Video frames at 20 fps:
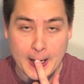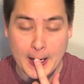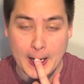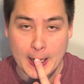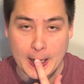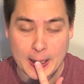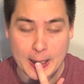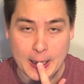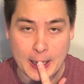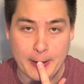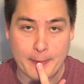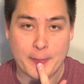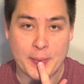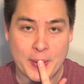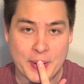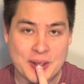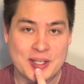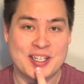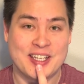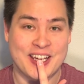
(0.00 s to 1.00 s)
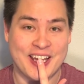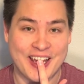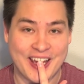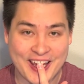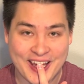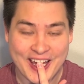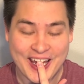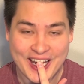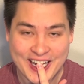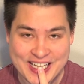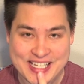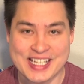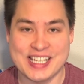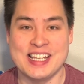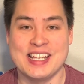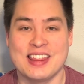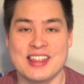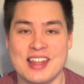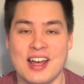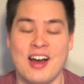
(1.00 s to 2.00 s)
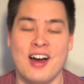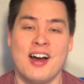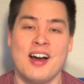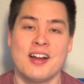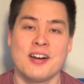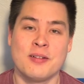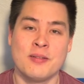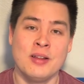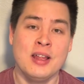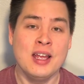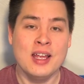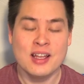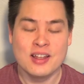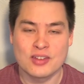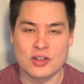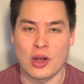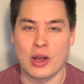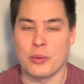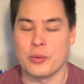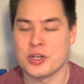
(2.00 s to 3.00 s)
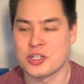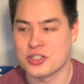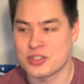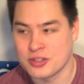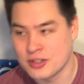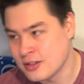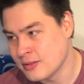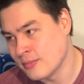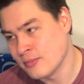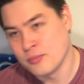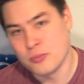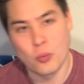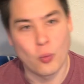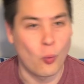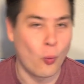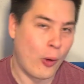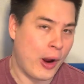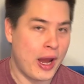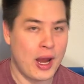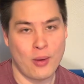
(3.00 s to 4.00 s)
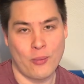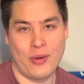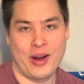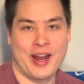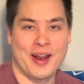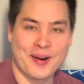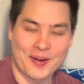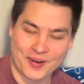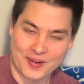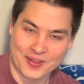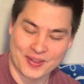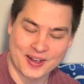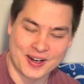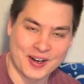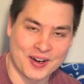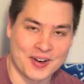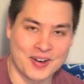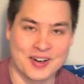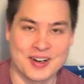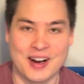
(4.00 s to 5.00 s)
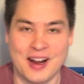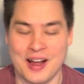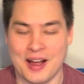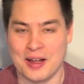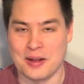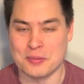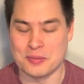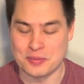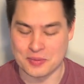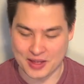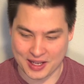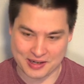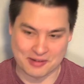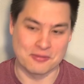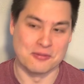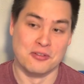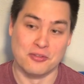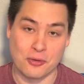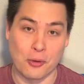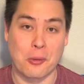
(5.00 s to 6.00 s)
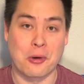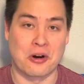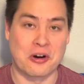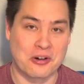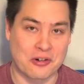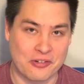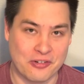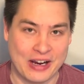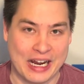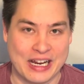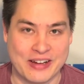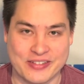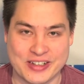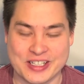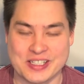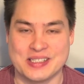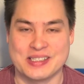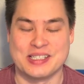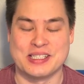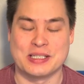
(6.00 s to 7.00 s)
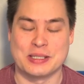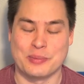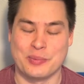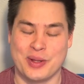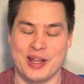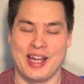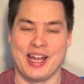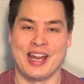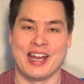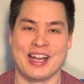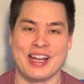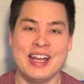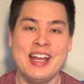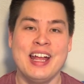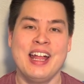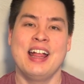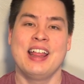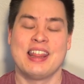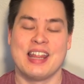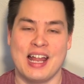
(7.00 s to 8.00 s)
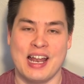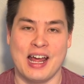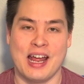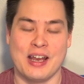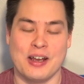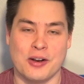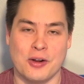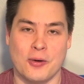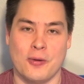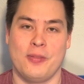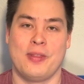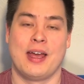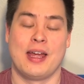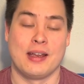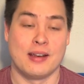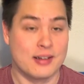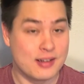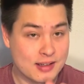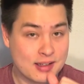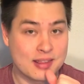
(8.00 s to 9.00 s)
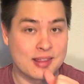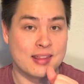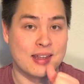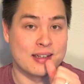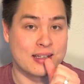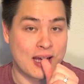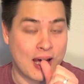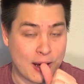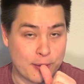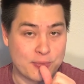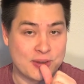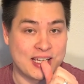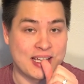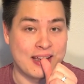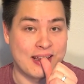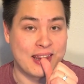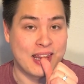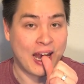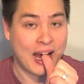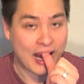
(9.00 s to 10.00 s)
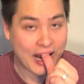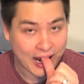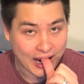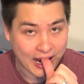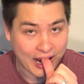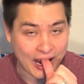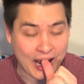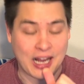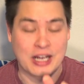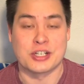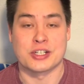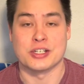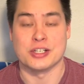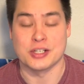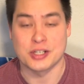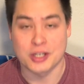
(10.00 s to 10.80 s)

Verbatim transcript: lip to teeth on. So I wish way earlier than 4 or 5 years into playing that I had known that the top teeth actually